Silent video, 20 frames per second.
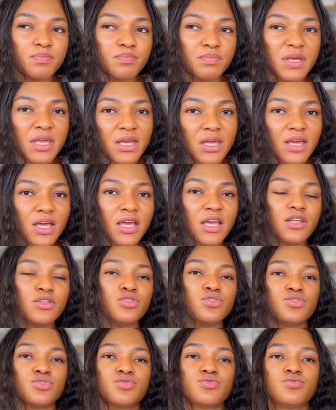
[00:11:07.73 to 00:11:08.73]
peek
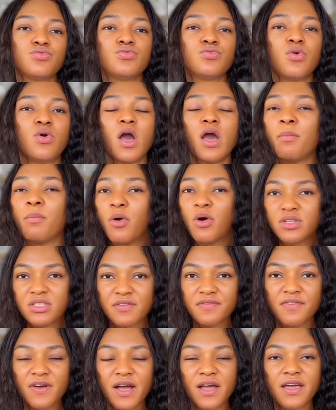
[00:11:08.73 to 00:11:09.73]
into
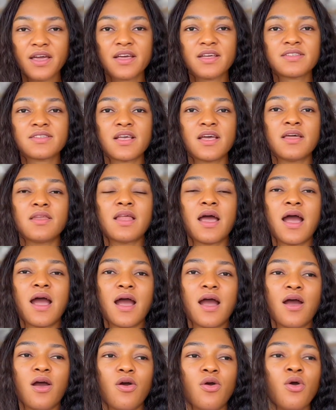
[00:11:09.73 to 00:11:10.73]
emulsifiers and
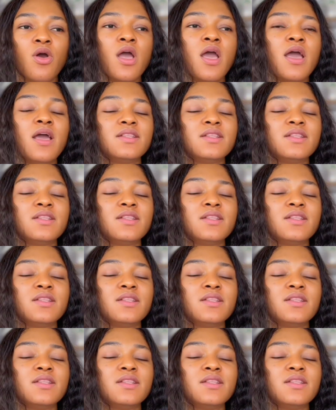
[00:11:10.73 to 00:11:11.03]
how